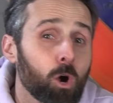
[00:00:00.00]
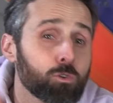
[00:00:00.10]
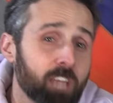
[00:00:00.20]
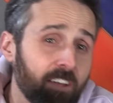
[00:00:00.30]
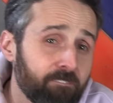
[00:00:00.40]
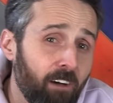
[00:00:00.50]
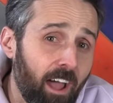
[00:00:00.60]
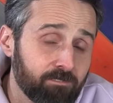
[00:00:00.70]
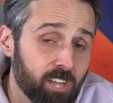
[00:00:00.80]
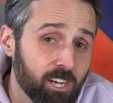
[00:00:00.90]
who's had
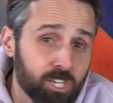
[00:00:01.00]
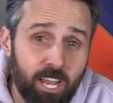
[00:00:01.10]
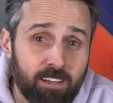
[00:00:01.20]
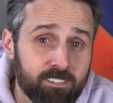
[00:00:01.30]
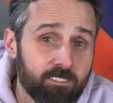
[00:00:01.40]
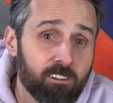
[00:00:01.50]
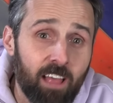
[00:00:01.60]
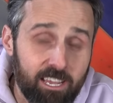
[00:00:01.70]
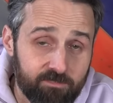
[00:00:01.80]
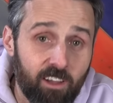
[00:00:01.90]
5 touchdowns in their
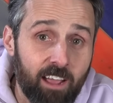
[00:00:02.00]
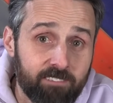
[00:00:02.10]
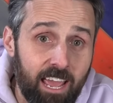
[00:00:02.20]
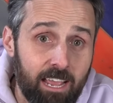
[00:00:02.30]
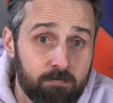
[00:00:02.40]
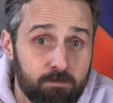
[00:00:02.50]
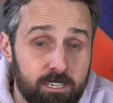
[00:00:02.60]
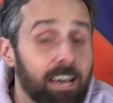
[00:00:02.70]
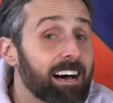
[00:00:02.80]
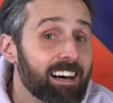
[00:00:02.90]
last 5 games.